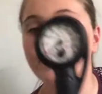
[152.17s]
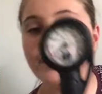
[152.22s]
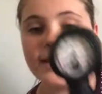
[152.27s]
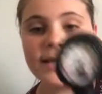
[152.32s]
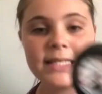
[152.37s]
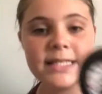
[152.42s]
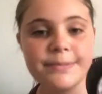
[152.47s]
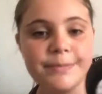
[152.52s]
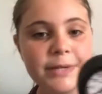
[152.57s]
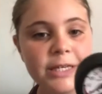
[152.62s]

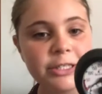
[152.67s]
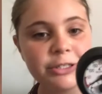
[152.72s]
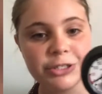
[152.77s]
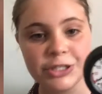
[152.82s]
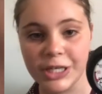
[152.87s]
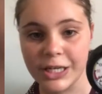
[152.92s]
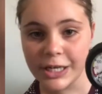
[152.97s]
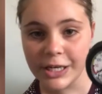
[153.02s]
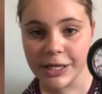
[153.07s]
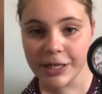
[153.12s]

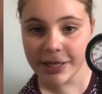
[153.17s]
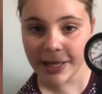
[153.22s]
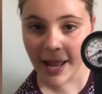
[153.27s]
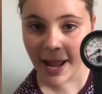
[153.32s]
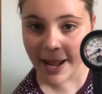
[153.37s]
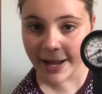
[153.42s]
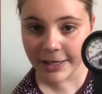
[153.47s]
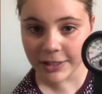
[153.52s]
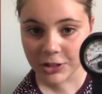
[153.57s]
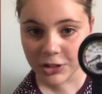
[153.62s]
SPG
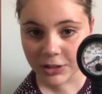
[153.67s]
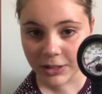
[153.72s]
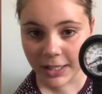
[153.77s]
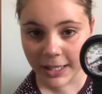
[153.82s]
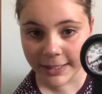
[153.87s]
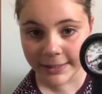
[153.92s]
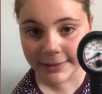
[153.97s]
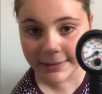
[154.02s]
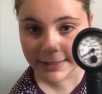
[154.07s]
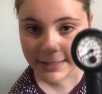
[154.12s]
gauge like
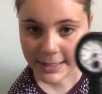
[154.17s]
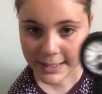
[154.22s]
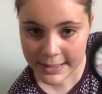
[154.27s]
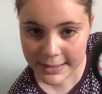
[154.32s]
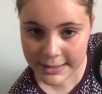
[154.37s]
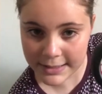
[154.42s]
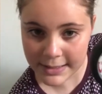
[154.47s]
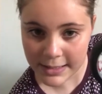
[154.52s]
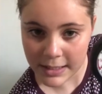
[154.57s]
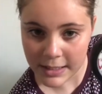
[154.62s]

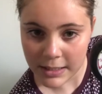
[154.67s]
this,